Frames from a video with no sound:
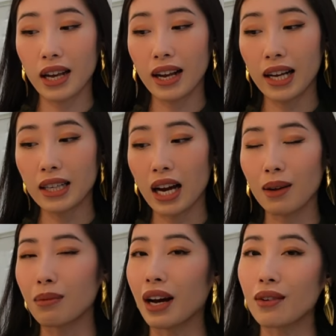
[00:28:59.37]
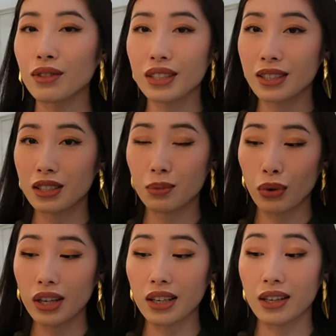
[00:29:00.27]
and I'm not really
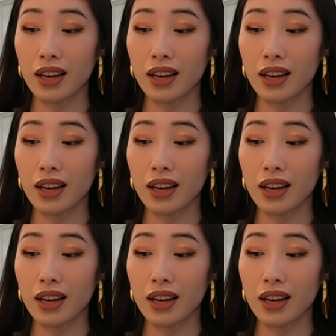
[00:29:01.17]
disappointed.